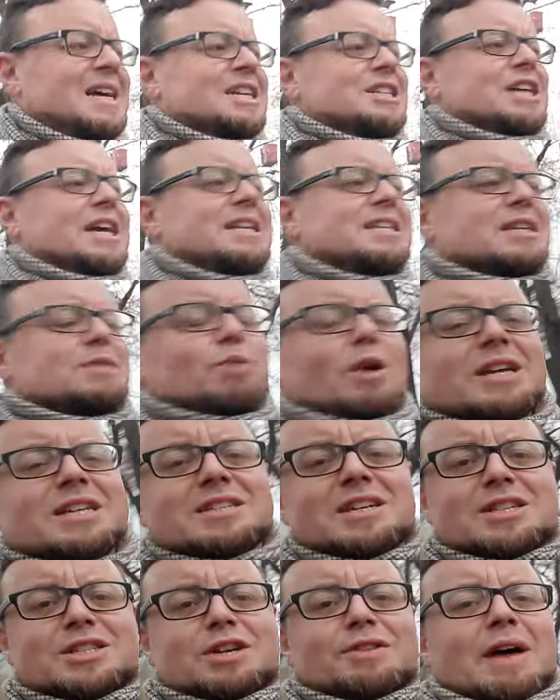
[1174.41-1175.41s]
Jesus, why did
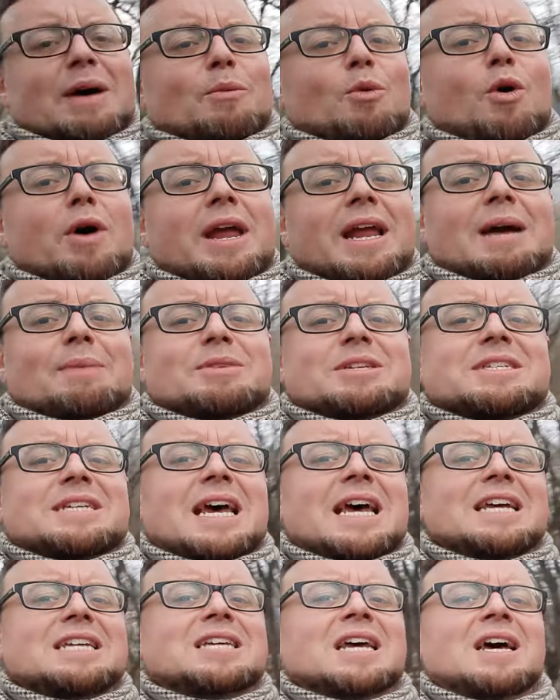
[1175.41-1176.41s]
I do that walking up the
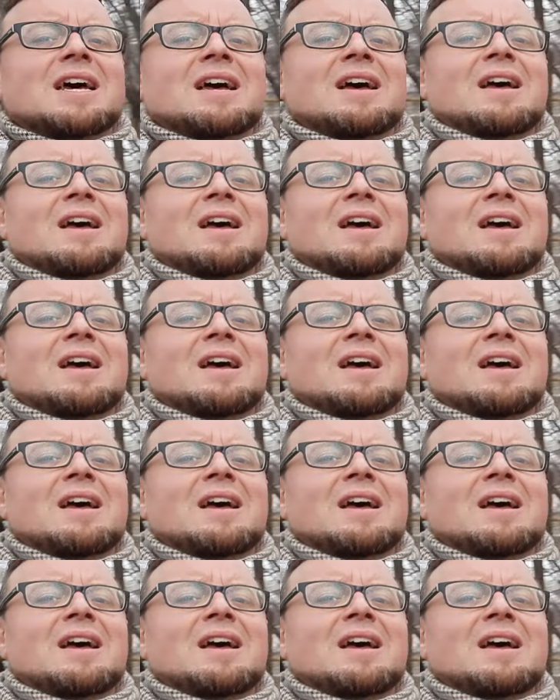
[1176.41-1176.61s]
stairs?